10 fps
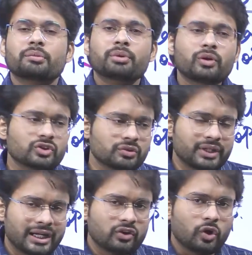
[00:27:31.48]
because of
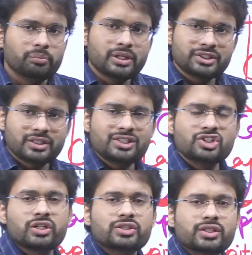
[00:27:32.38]
that combination is
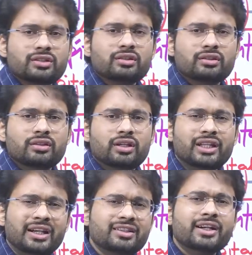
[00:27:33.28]
changing,
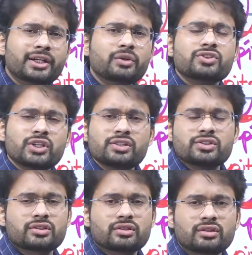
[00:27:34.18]
that is leading to
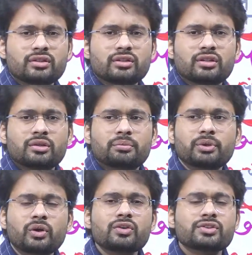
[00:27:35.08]
change.
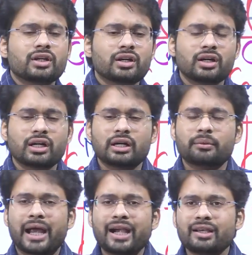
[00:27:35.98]
Because
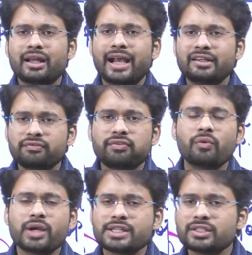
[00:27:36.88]
at the
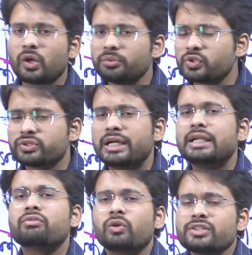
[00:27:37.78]
foundation of the
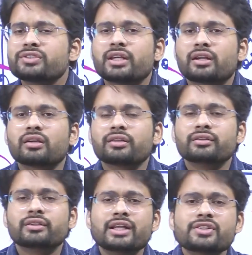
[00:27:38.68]
society, what is there?
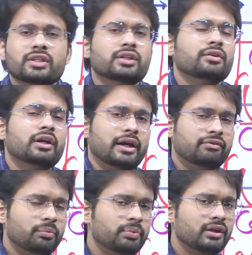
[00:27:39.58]
There is
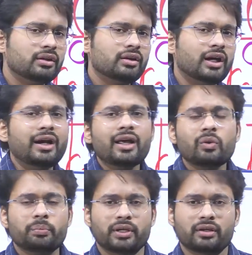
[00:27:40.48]
FOP and
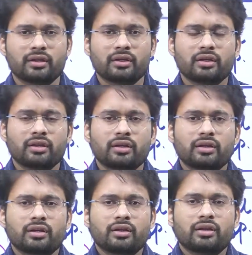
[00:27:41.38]
ROP.
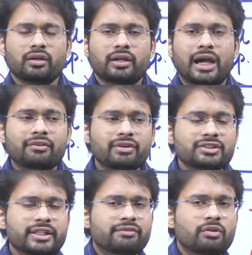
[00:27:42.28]
And
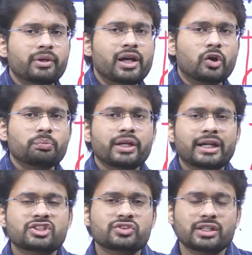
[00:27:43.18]
once the FOP and ROP
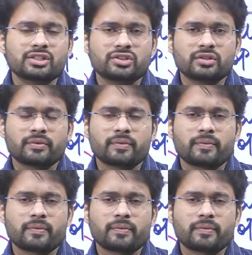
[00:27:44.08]
gets changed,